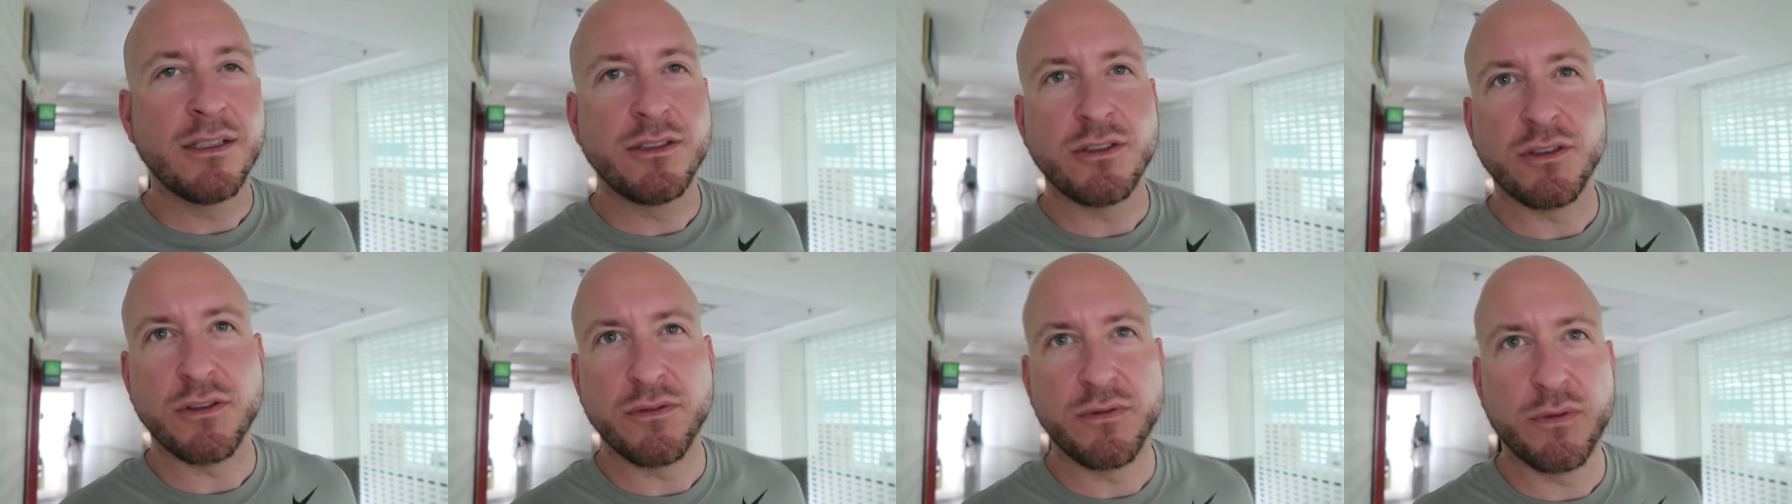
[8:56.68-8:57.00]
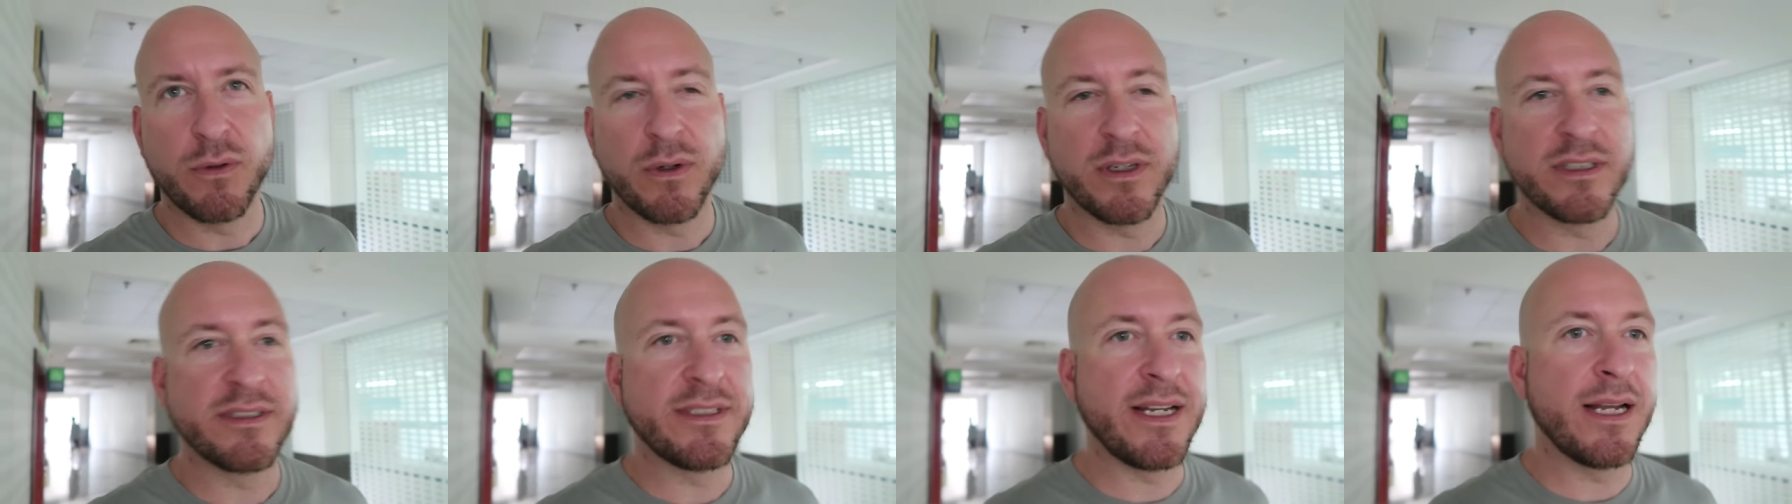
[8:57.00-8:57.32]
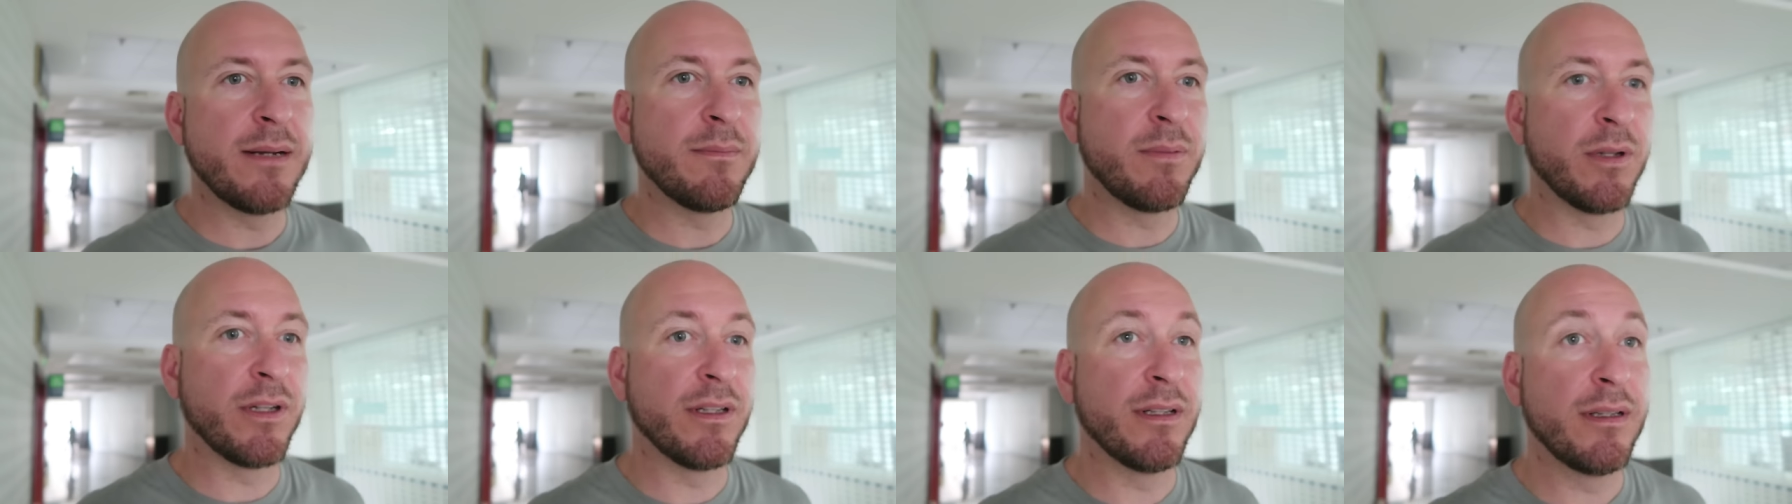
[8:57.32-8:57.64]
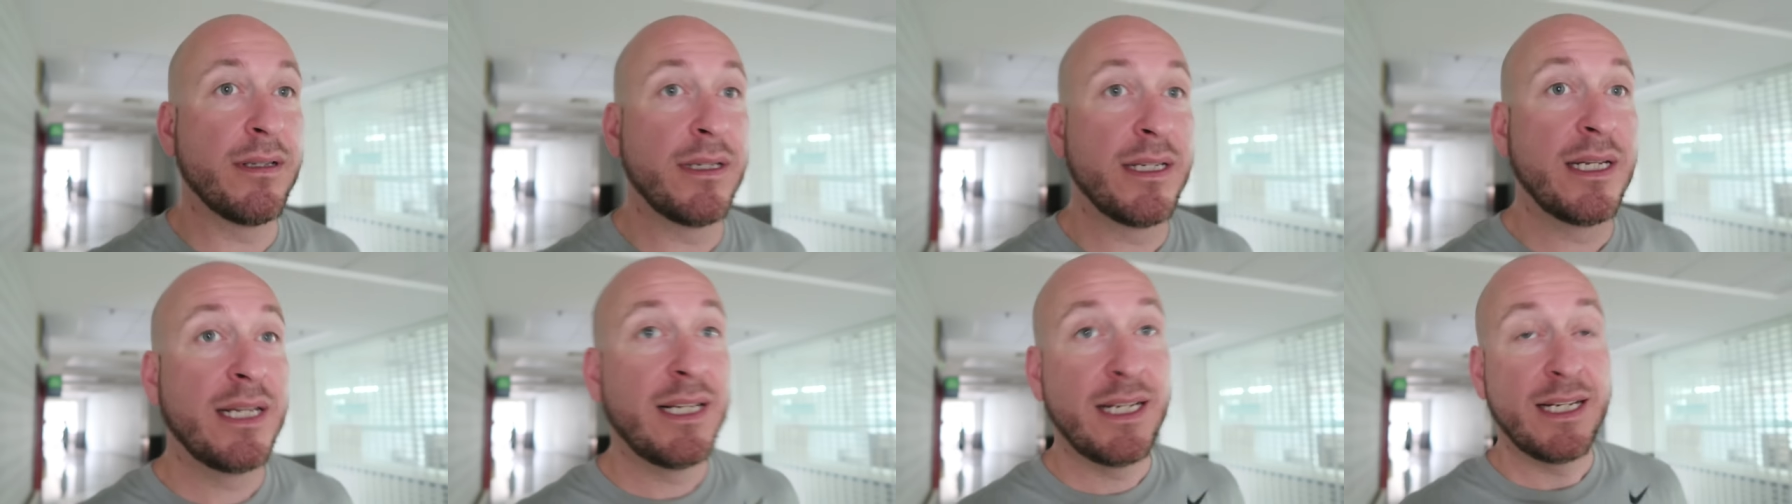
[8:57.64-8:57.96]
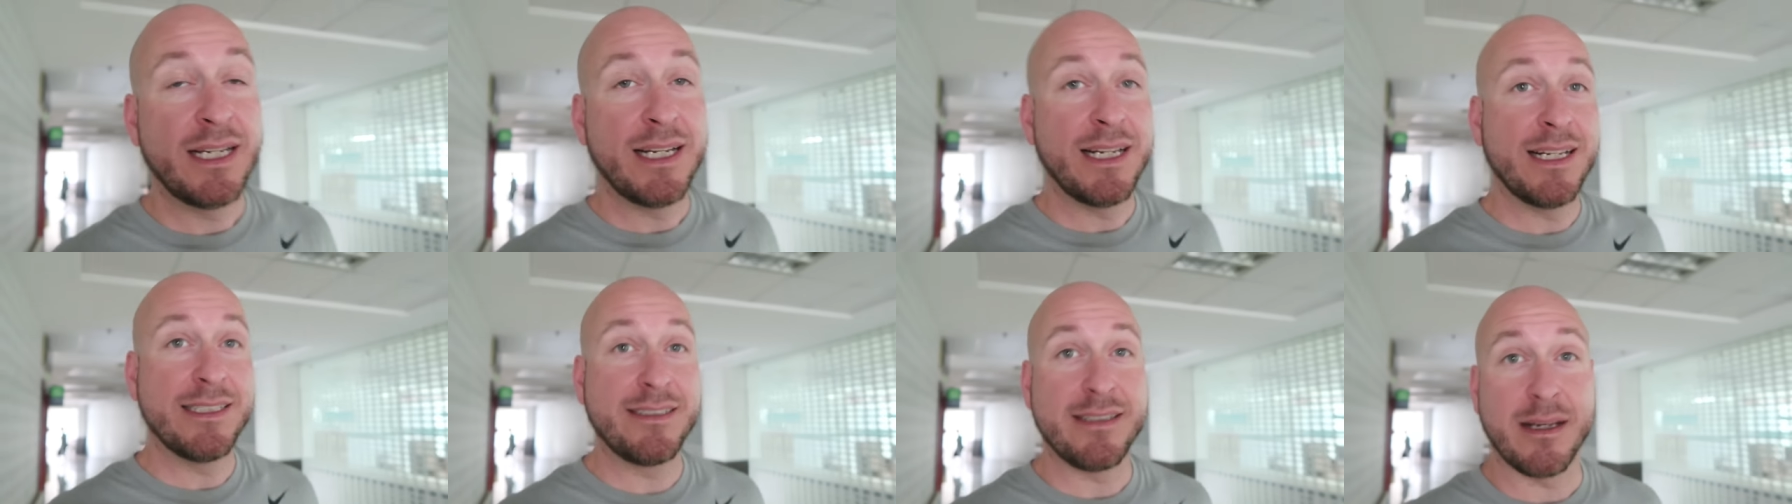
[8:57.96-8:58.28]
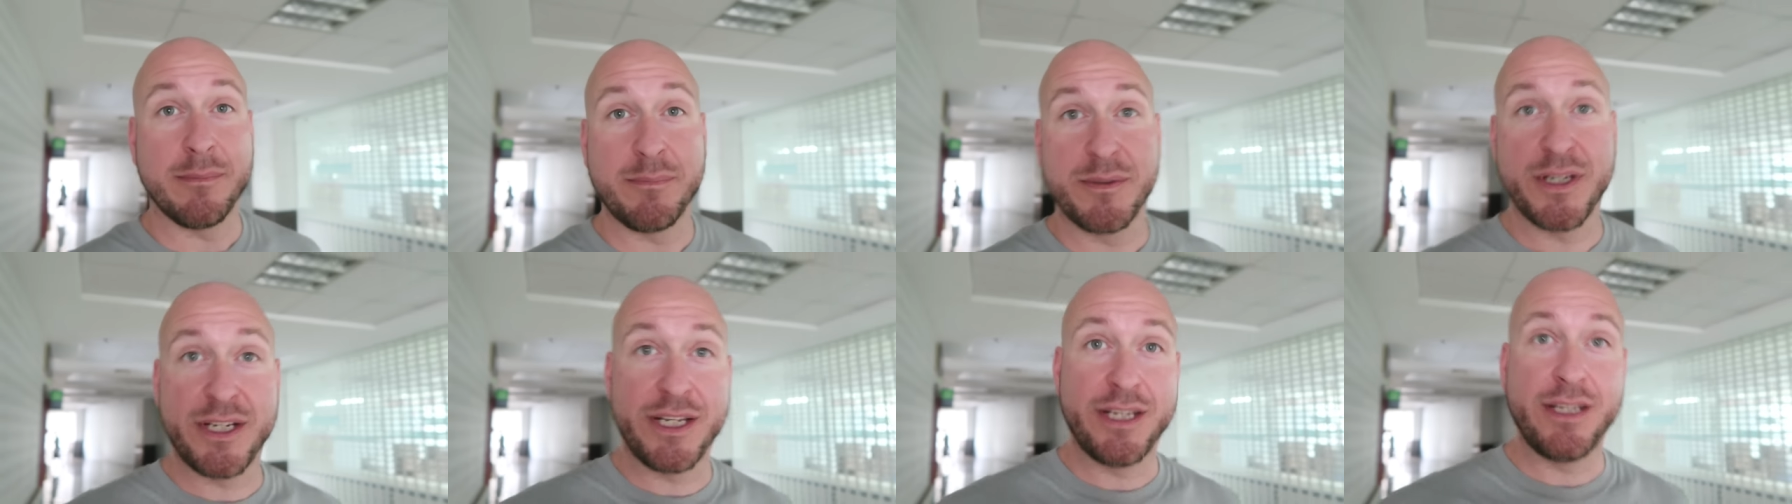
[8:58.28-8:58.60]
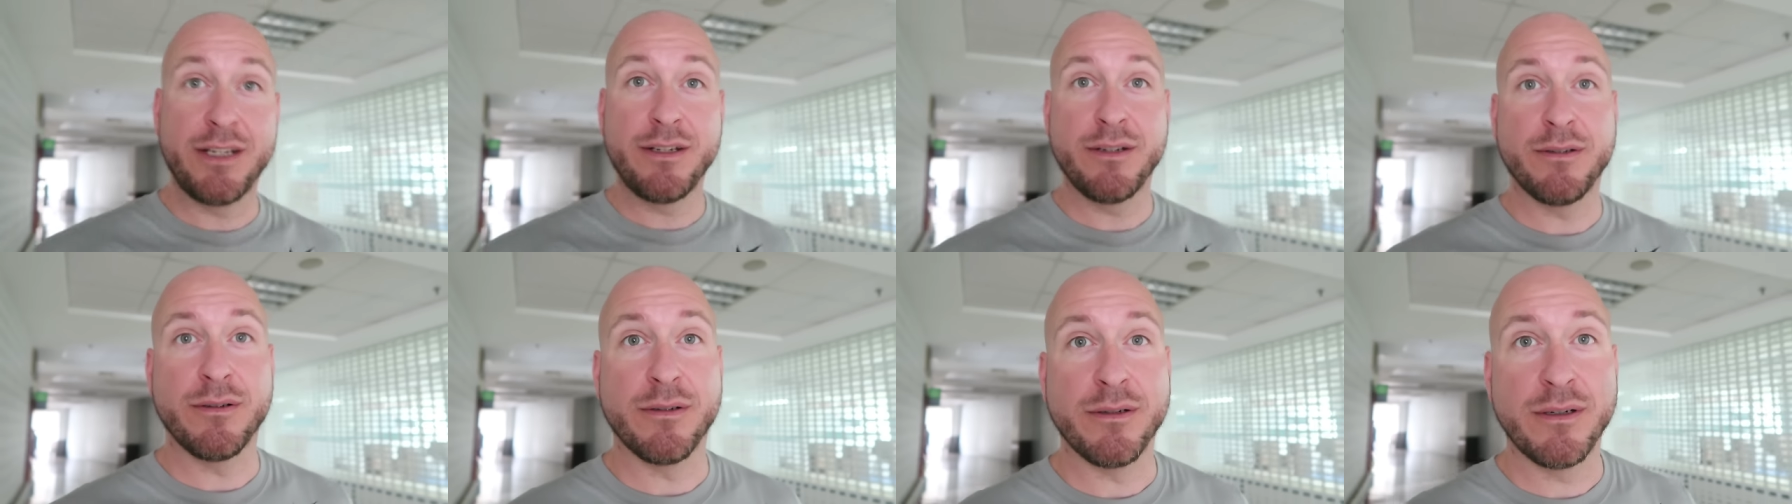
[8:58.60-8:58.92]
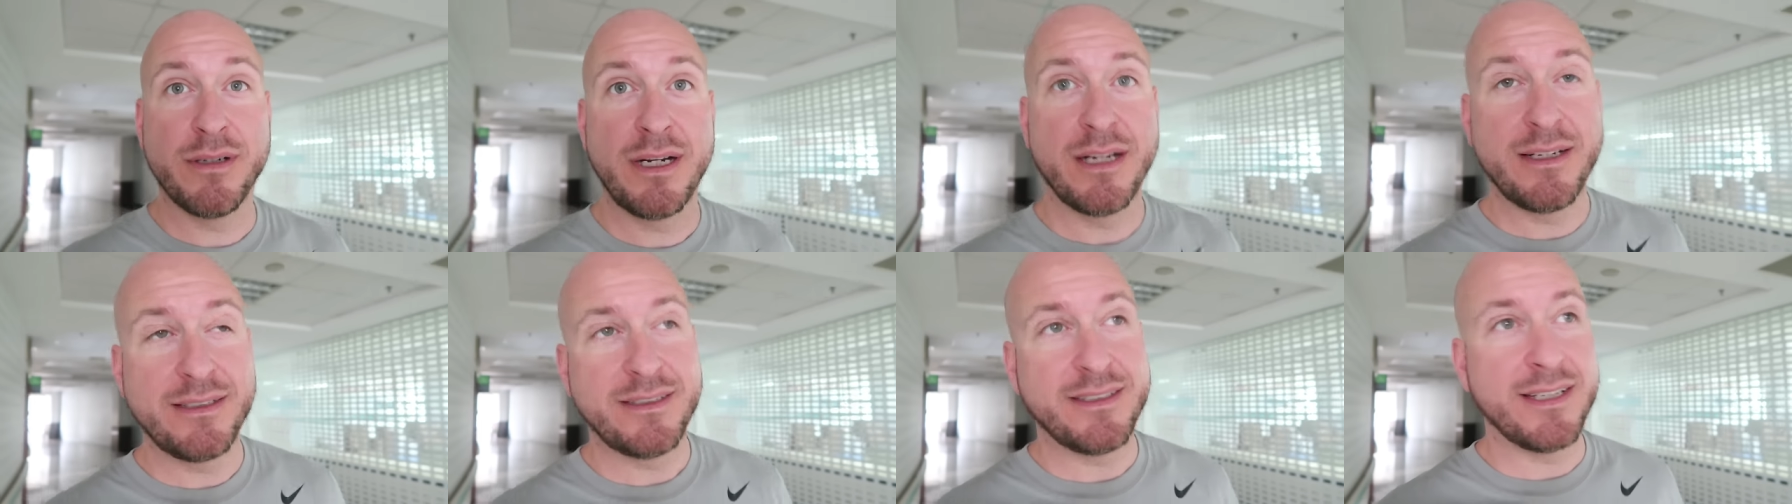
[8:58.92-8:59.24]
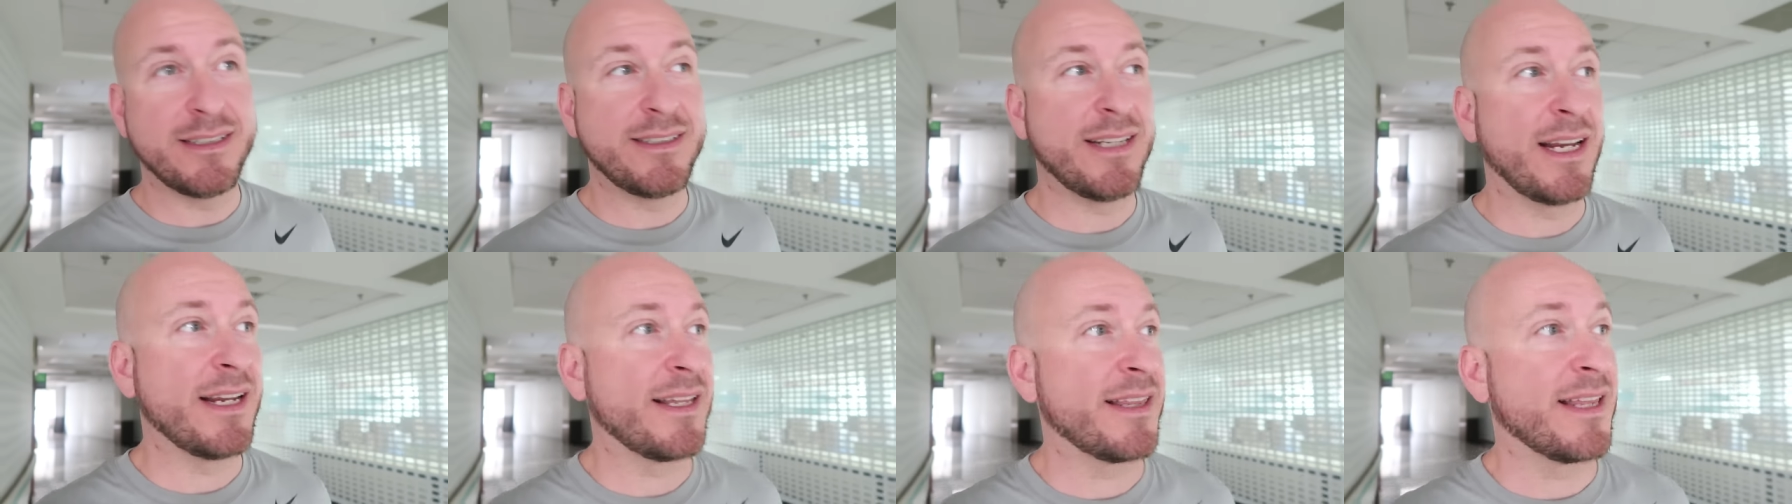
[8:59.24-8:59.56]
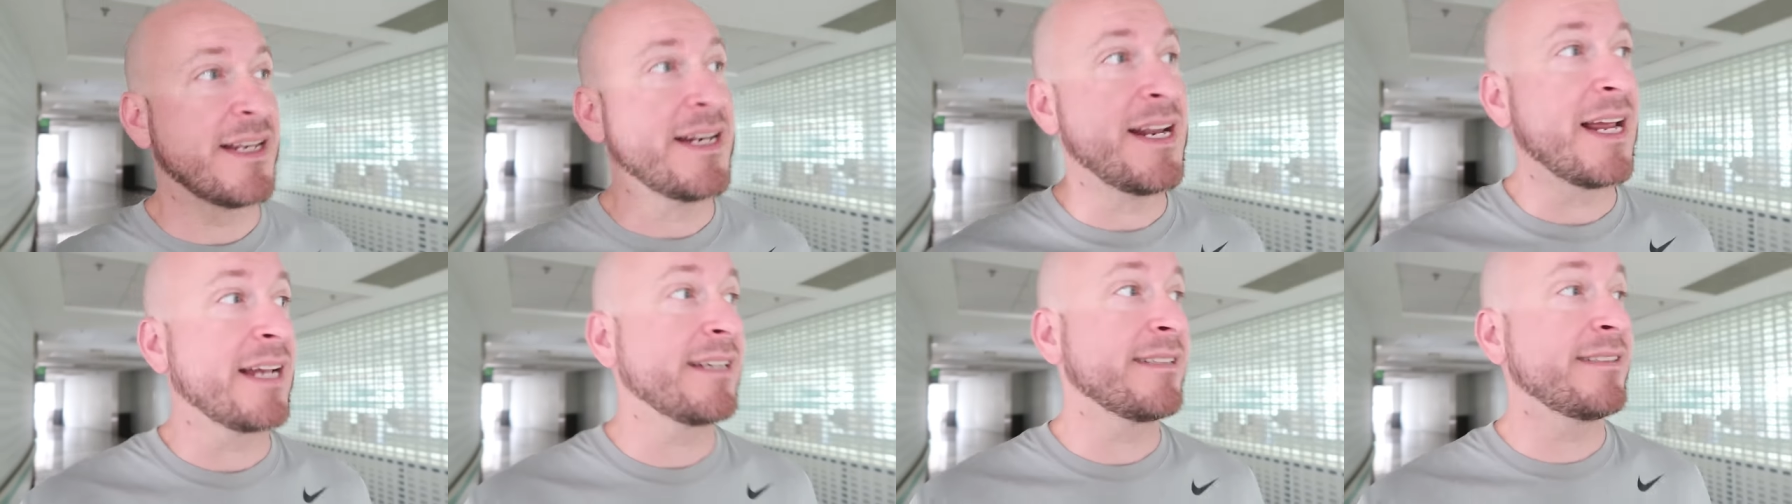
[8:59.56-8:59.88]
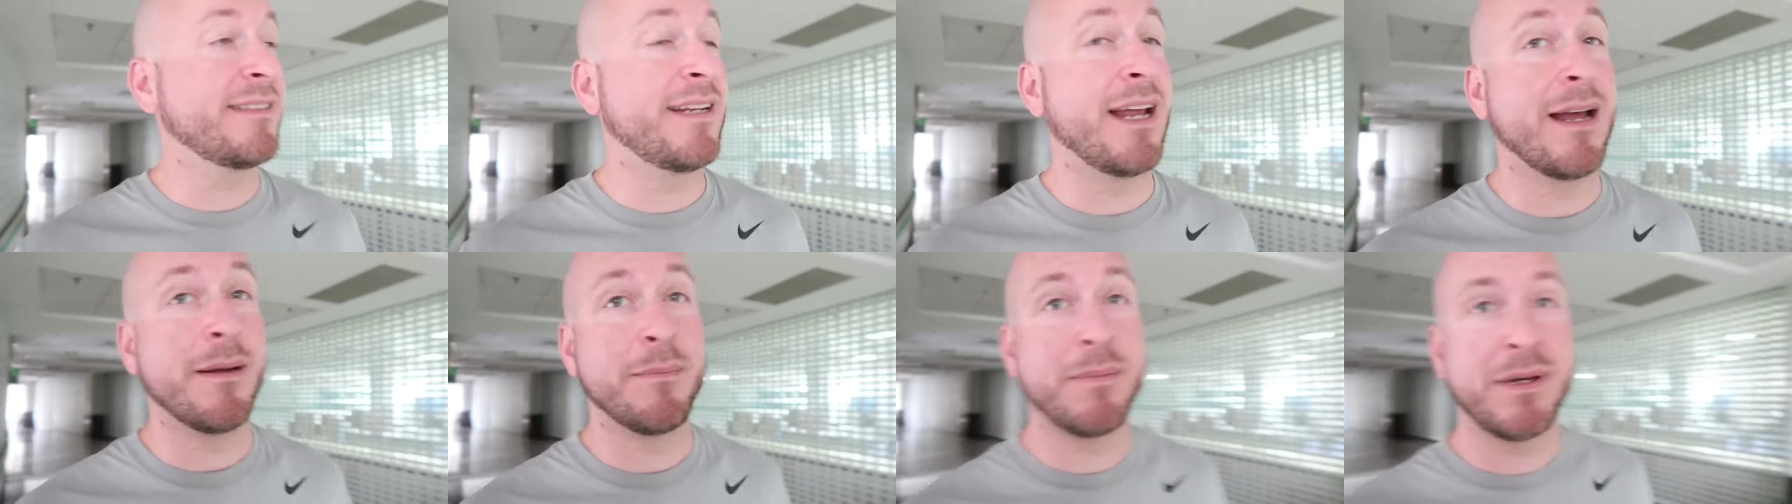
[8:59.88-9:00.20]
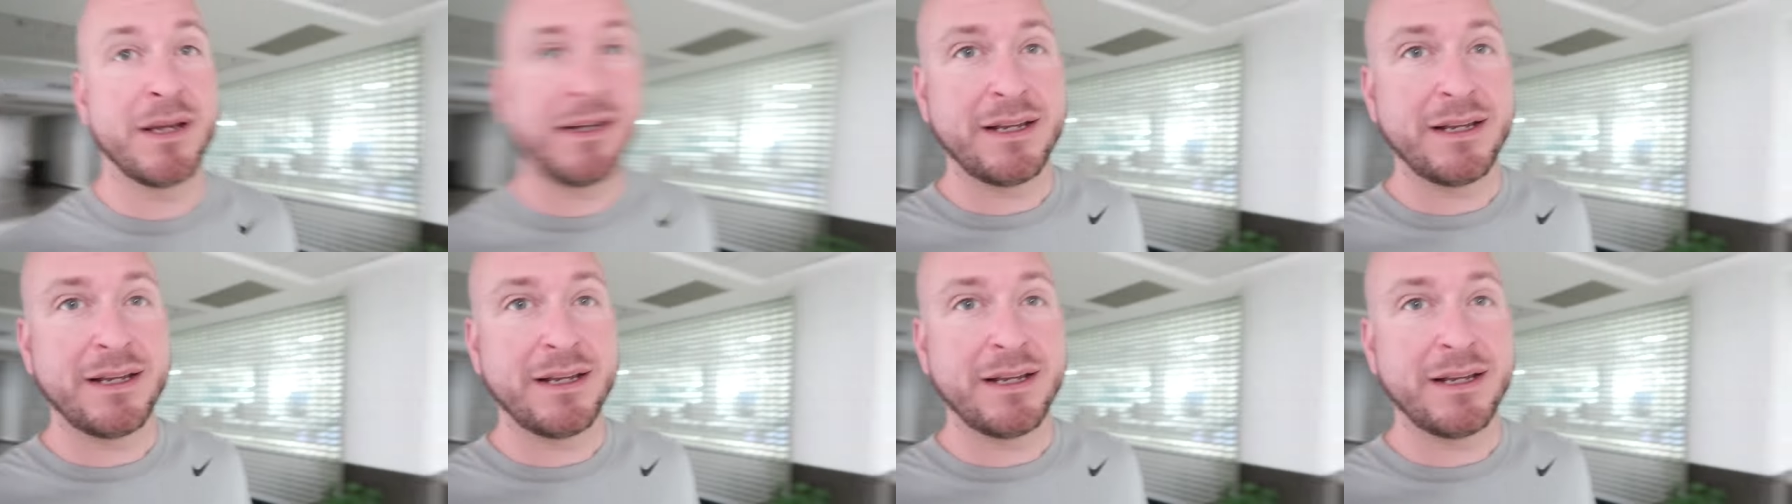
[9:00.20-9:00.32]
So for example, it's up to you to take the next step